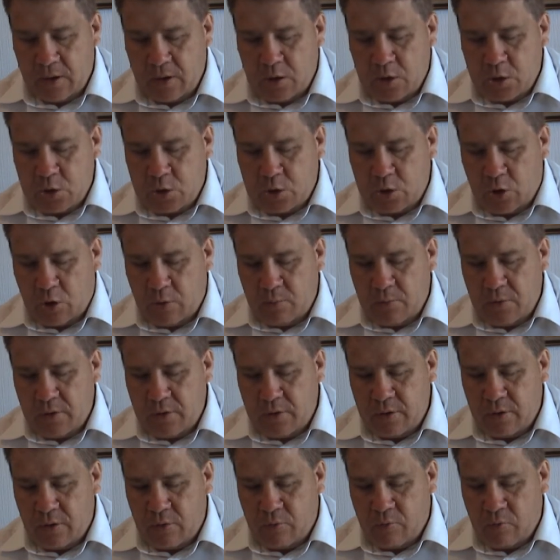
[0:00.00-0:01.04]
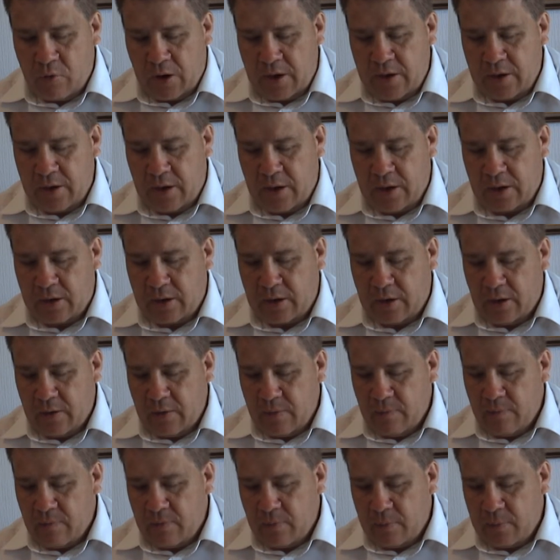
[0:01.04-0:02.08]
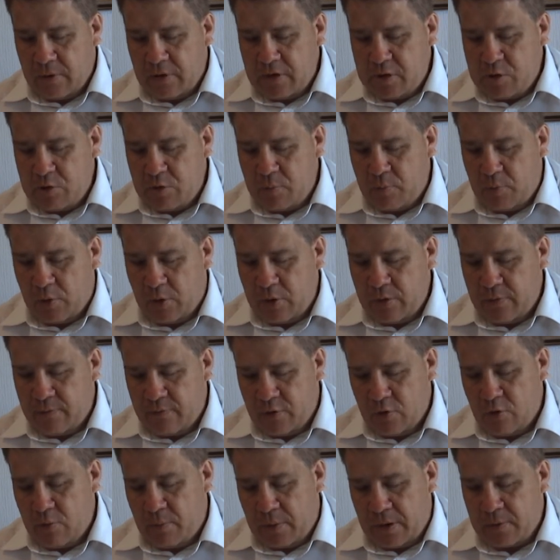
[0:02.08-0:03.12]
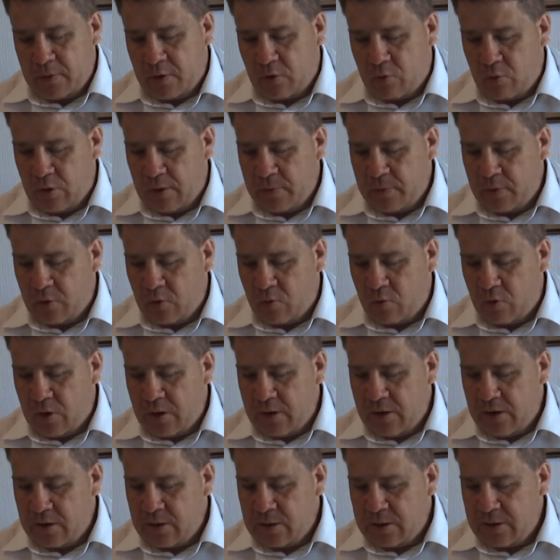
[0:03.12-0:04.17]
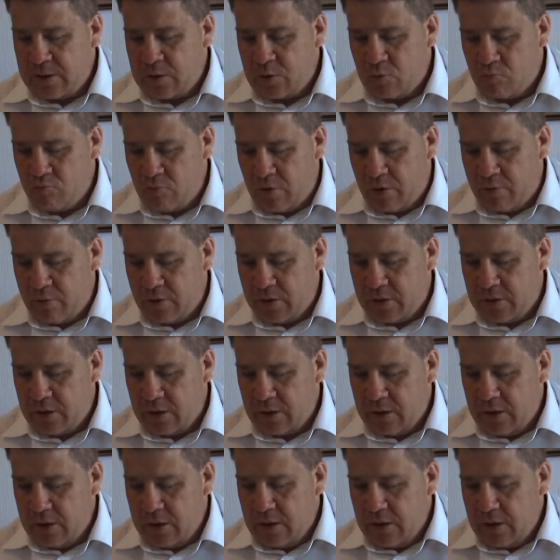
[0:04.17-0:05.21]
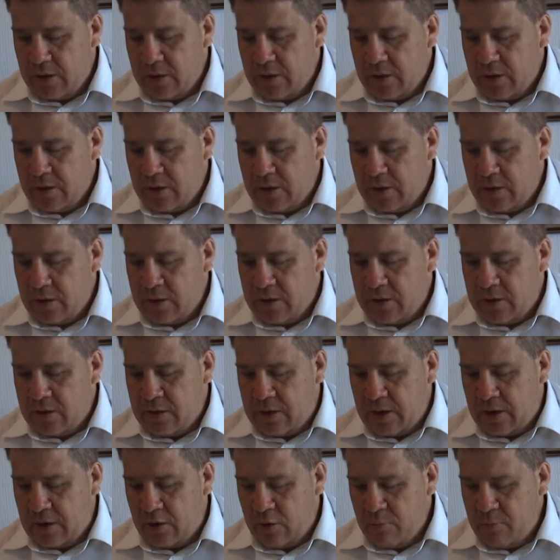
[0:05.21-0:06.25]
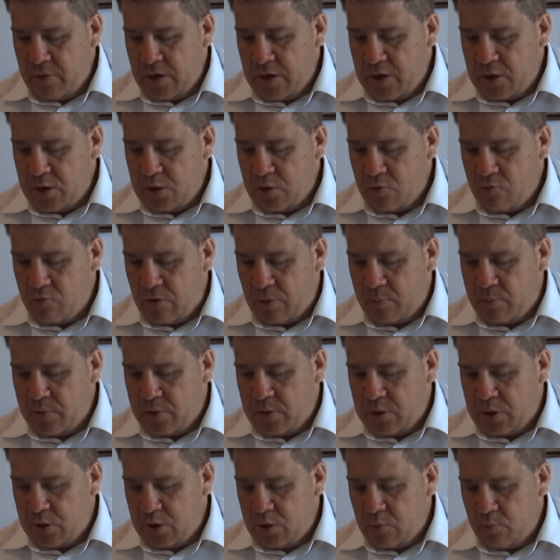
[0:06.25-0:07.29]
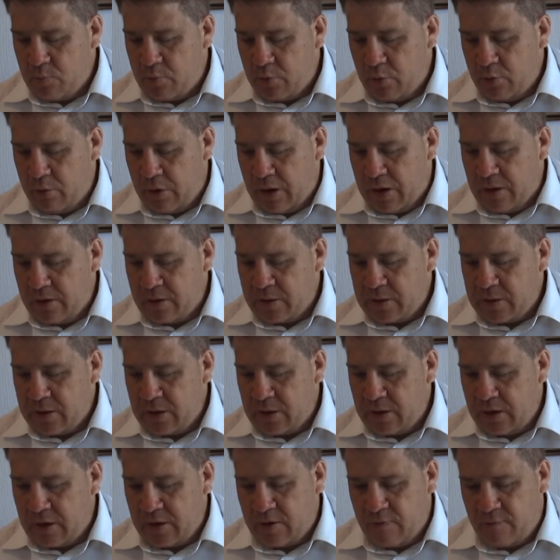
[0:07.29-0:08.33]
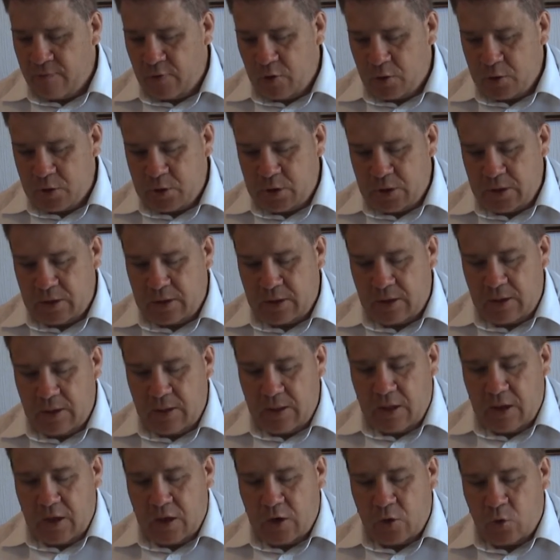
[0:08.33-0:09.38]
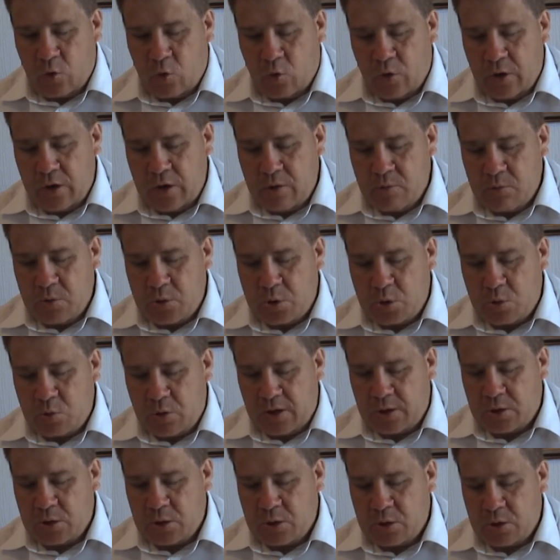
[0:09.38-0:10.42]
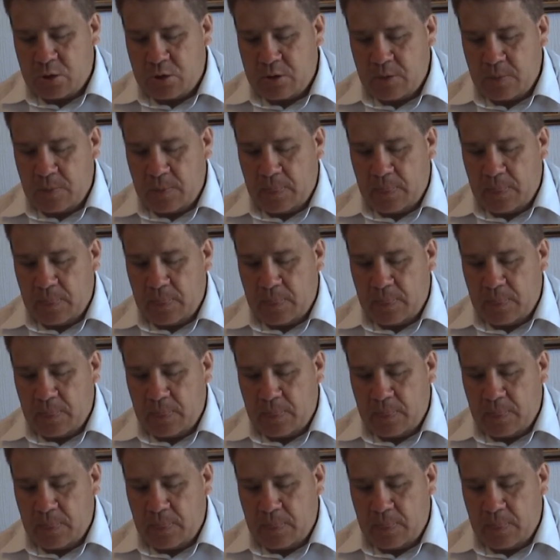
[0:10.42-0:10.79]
Solomon Reinach, from the literary point of view about the Quran, the Quran has little merit. Uh, declamation, repetition, plurality, a lack of logic and coherence strikes the